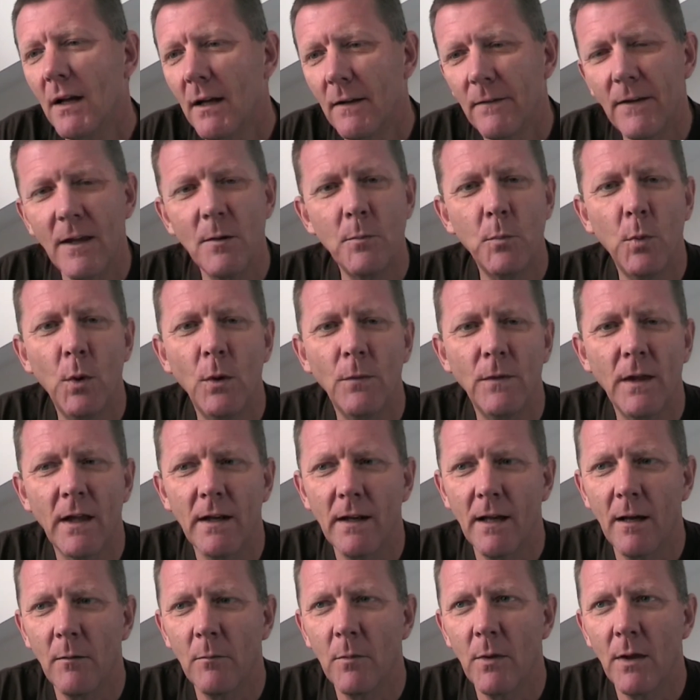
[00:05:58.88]
They put
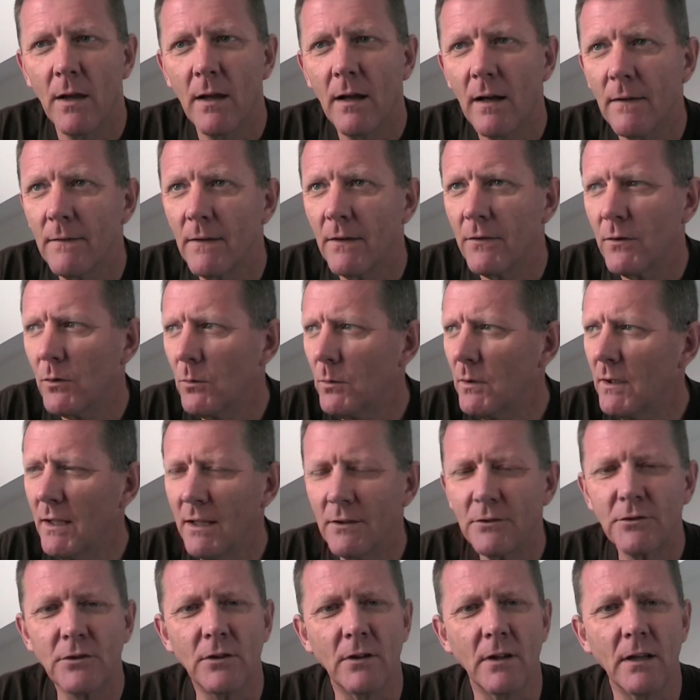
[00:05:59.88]
that up there and they thought, well,
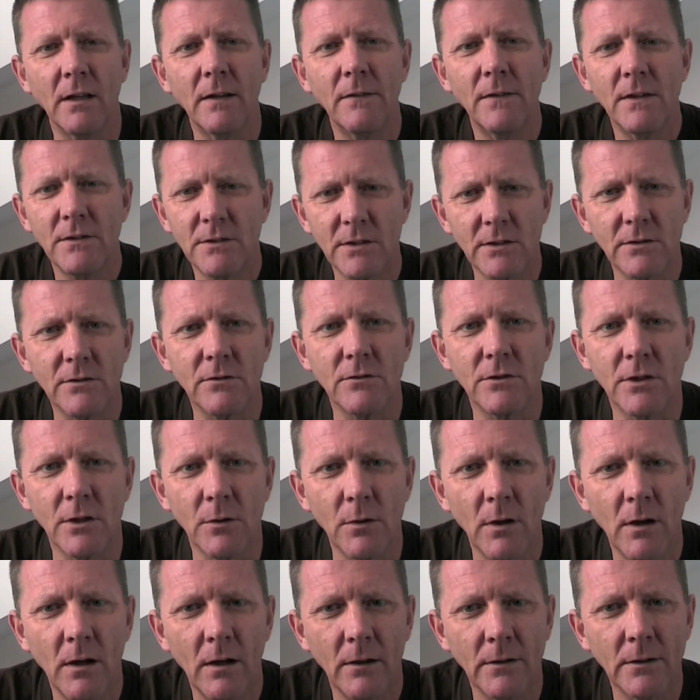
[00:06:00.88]
actually, this isn't
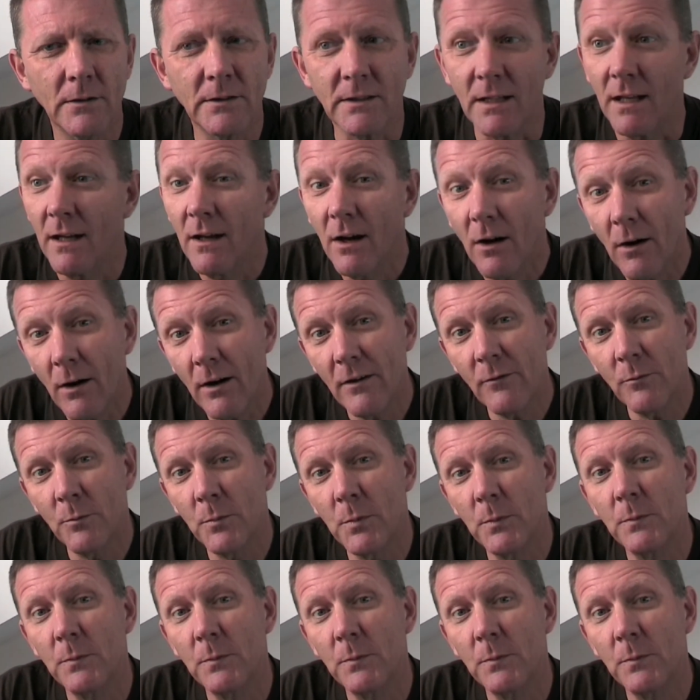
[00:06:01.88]
too hard, is it? I've